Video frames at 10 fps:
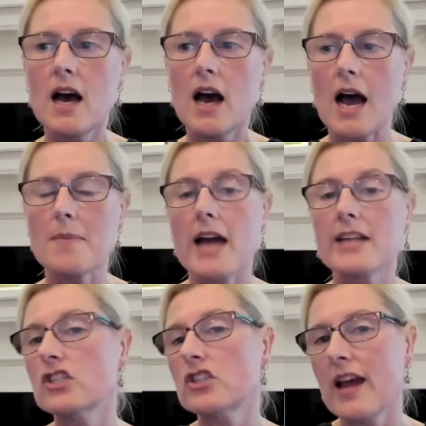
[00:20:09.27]
Um, I
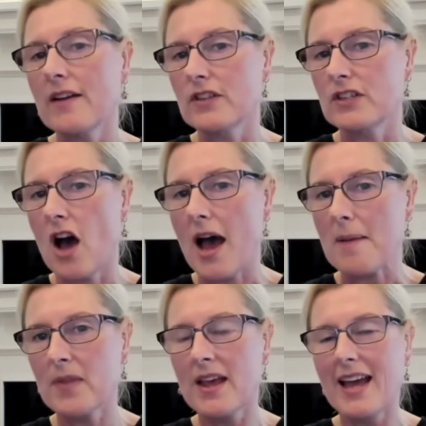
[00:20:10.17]
just don't have the time.
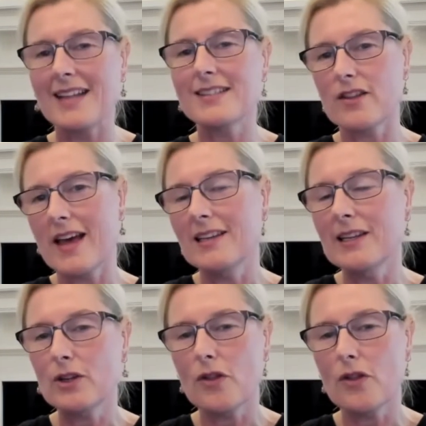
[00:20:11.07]
And so that little